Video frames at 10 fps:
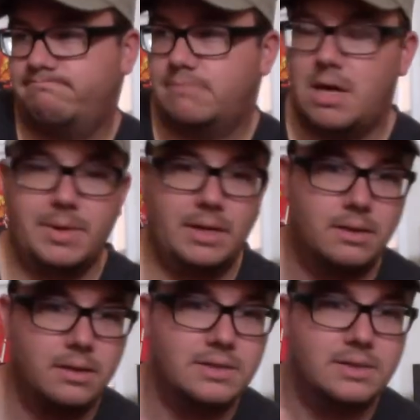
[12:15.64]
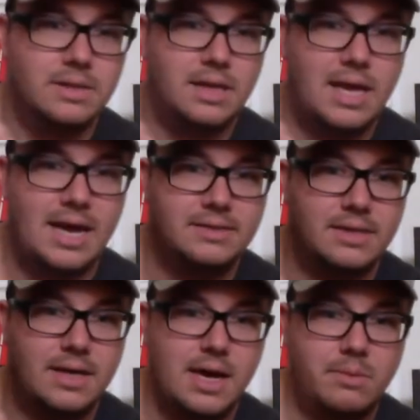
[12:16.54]
I mean, that's a
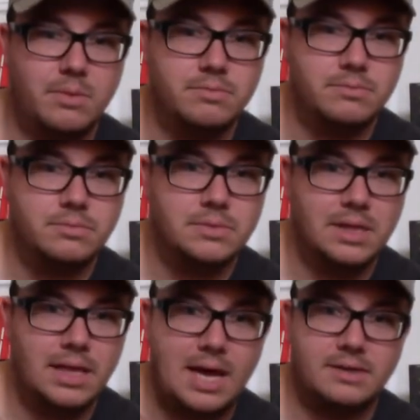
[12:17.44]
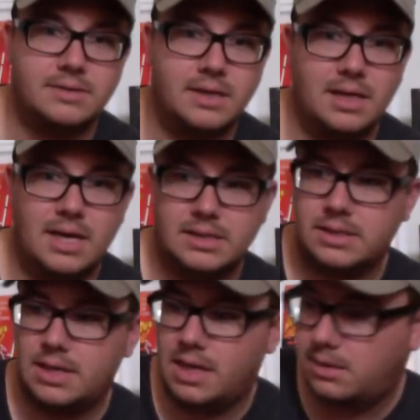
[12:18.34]
classic album. Classic
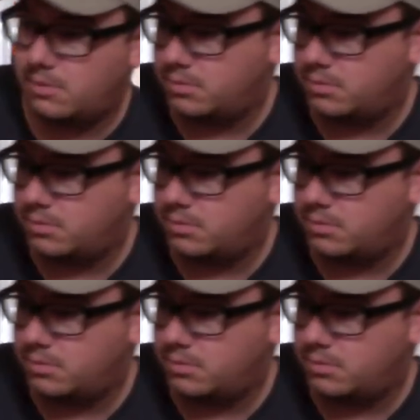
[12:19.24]
album.